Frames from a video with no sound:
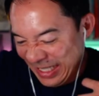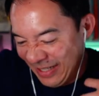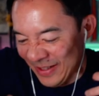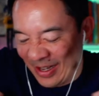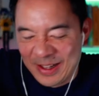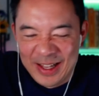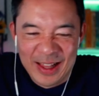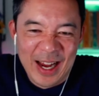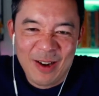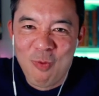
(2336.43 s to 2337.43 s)
with all the
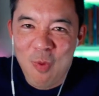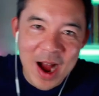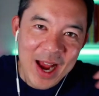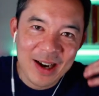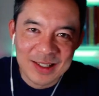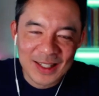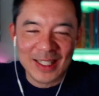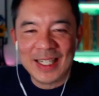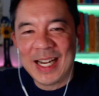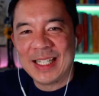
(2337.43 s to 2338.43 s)
like wires
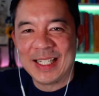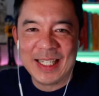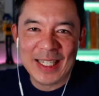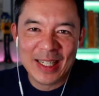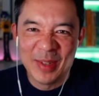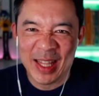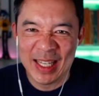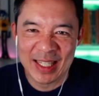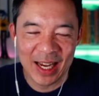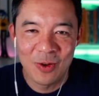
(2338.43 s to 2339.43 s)
attached to him and
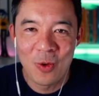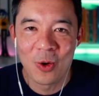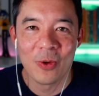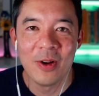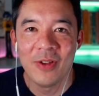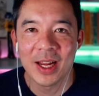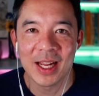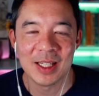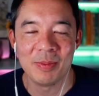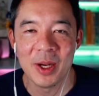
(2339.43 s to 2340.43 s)
these like horrific
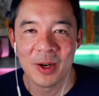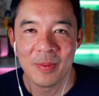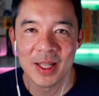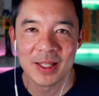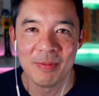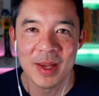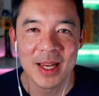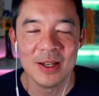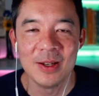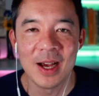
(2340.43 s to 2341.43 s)
experiments
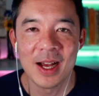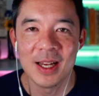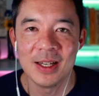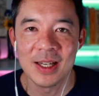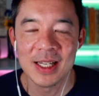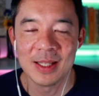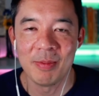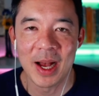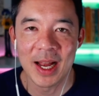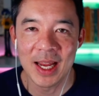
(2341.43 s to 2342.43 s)
being done to his
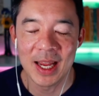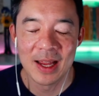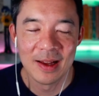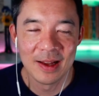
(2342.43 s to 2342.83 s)
body